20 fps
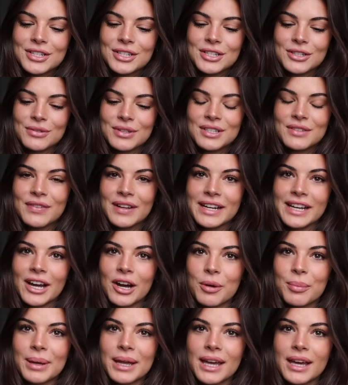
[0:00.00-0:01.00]
to do this
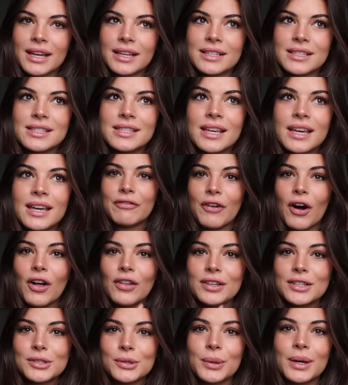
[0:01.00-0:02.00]
video because
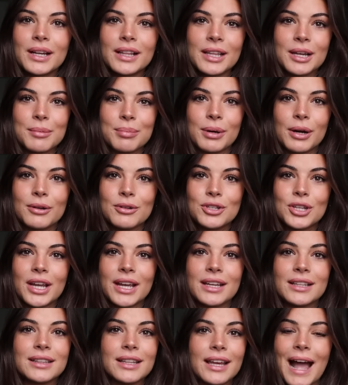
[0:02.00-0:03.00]
fall is quickly
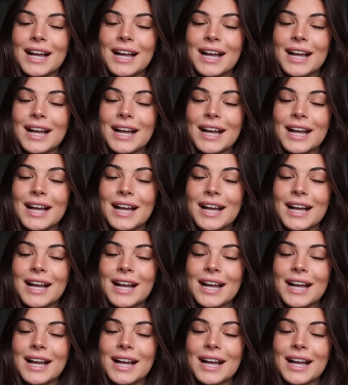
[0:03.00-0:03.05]
approaching.